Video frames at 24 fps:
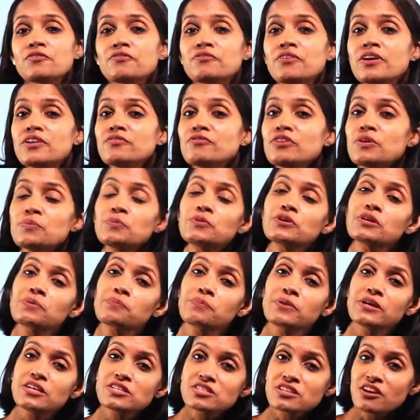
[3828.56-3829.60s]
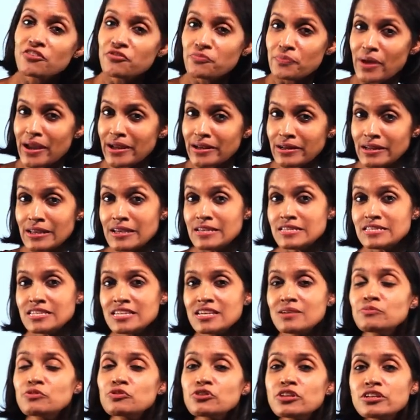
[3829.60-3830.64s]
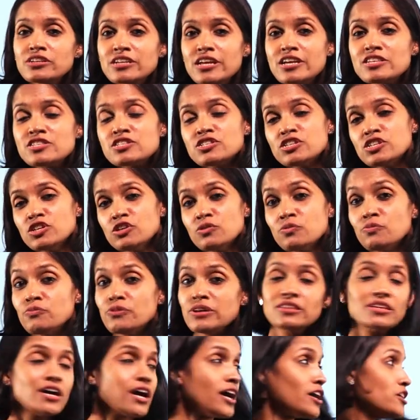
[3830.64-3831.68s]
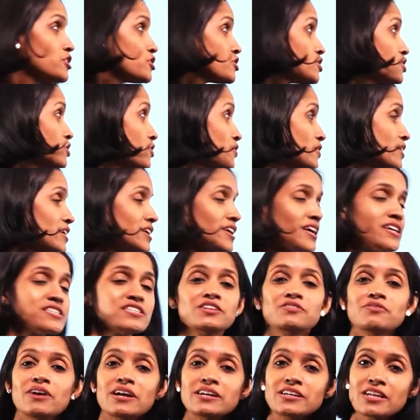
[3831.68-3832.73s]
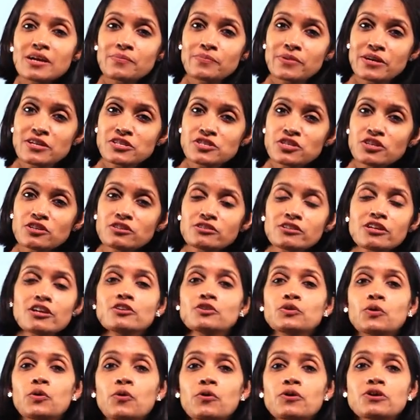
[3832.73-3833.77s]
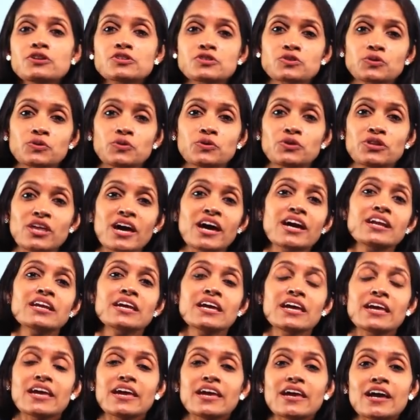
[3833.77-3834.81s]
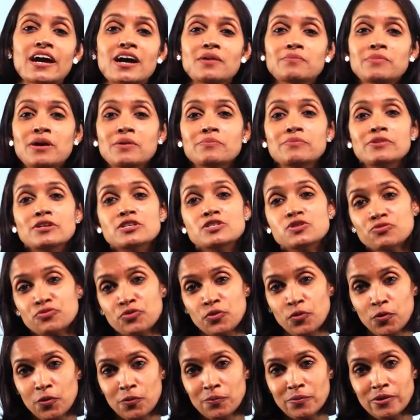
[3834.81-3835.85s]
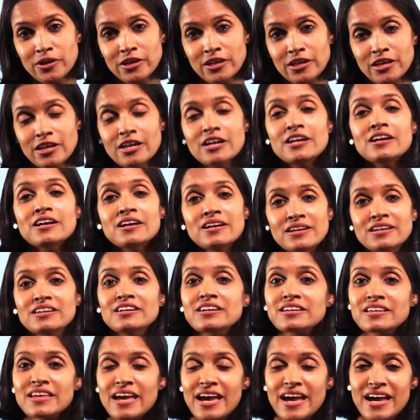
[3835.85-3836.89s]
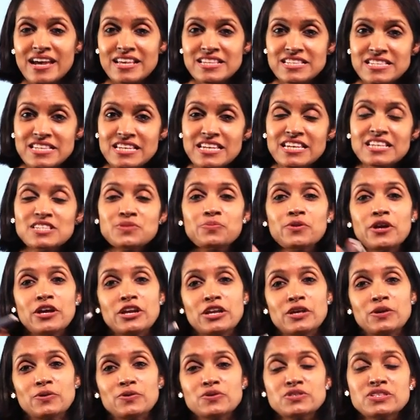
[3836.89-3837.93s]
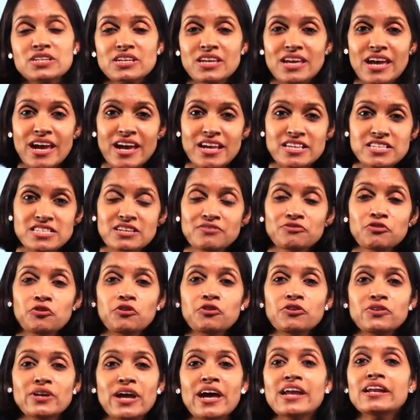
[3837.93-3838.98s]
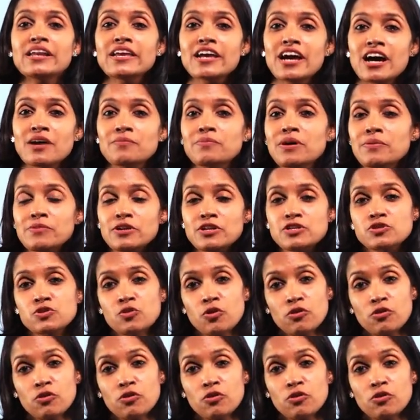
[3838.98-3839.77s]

when we put a piece of magnesium to the test tube with hydrochloric acid, what happened, children? You all saw that air bubbles form. A gas is produced, a gas evolved and air bubbles